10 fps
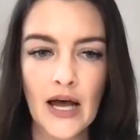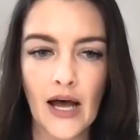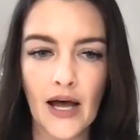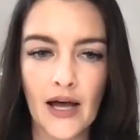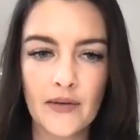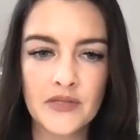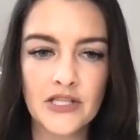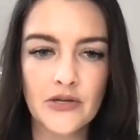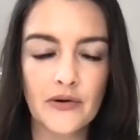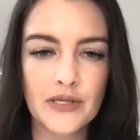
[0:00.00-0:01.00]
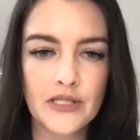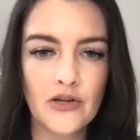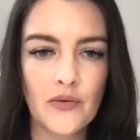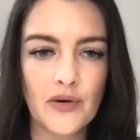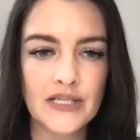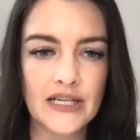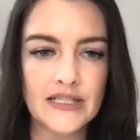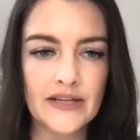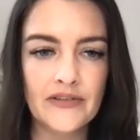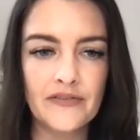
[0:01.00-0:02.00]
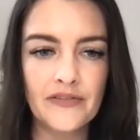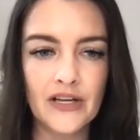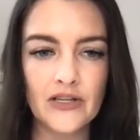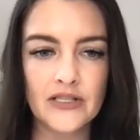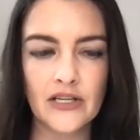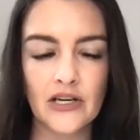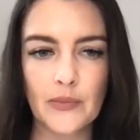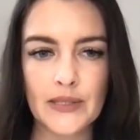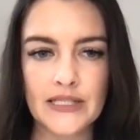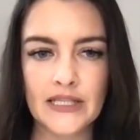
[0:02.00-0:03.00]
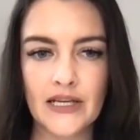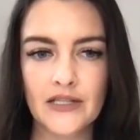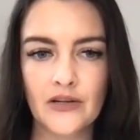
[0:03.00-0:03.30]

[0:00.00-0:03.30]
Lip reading: Did you always know you wanted to hit 7 figures in your business,